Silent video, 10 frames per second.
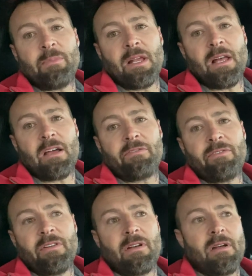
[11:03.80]
in my
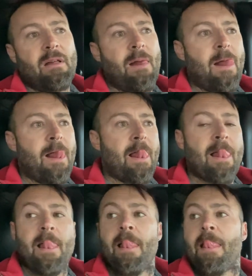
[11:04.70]
life.
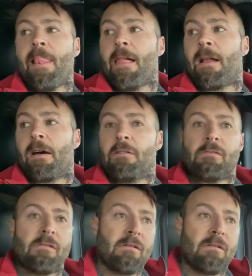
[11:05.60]
Hello.